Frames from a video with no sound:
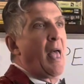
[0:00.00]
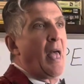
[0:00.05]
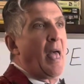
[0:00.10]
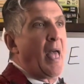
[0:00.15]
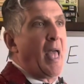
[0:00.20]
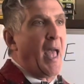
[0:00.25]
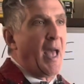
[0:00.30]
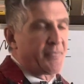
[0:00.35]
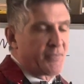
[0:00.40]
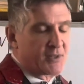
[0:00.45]

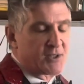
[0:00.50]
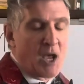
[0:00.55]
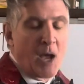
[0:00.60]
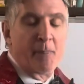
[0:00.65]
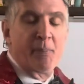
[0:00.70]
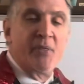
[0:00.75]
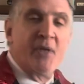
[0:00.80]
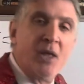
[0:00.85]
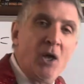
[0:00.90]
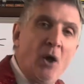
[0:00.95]
At the top of
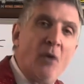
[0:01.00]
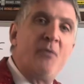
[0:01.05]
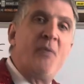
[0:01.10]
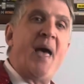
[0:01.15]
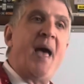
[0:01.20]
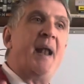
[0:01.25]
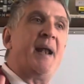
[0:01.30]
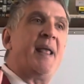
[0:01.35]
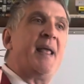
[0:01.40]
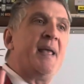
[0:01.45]
the hill,
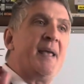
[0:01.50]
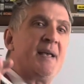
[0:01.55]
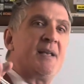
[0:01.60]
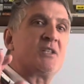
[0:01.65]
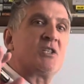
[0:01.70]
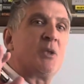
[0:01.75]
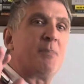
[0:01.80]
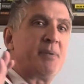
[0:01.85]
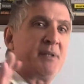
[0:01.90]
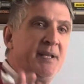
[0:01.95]
that is the
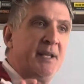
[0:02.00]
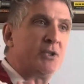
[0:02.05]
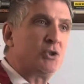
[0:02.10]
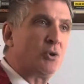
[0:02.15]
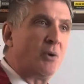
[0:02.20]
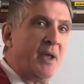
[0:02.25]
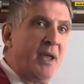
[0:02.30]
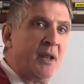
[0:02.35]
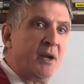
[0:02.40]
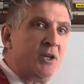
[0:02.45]
potential
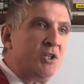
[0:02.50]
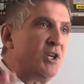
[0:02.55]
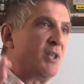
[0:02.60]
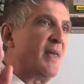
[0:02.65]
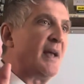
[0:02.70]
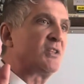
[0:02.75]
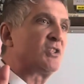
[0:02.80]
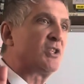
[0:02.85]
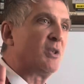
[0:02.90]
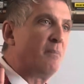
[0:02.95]
energy.
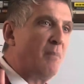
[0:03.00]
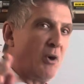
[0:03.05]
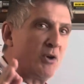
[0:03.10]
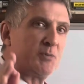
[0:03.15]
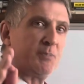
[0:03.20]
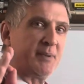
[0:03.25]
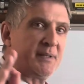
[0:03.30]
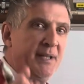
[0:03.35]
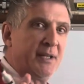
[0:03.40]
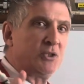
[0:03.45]
That's the most
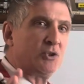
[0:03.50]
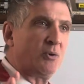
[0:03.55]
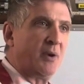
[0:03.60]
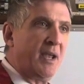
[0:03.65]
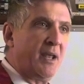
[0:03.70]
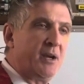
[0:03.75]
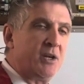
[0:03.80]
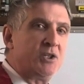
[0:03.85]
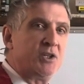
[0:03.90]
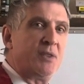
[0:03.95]
potential
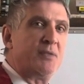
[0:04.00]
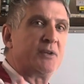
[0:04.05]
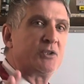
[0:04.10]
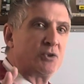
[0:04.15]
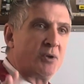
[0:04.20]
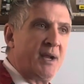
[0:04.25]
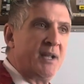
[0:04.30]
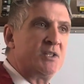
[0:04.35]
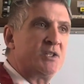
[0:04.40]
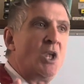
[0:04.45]
energy the
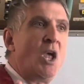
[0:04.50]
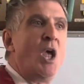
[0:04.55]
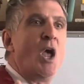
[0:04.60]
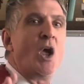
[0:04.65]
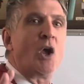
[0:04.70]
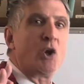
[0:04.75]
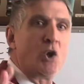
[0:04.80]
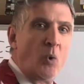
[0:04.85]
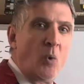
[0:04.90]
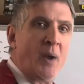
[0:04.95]
train's
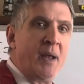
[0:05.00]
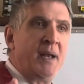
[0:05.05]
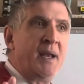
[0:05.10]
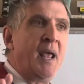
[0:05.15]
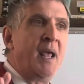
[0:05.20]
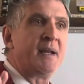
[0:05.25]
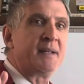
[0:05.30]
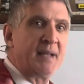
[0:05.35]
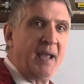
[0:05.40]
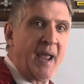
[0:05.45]
going
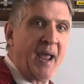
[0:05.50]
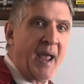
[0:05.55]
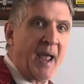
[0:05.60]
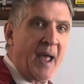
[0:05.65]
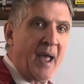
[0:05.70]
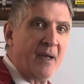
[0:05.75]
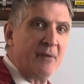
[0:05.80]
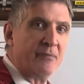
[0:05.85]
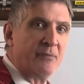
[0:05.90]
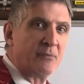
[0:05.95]
to have,
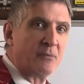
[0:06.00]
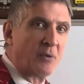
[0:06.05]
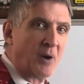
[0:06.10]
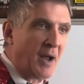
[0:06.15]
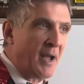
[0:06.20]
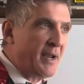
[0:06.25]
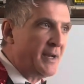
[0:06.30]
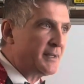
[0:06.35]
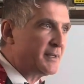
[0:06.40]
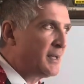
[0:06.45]

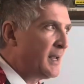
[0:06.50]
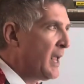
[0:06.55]
right?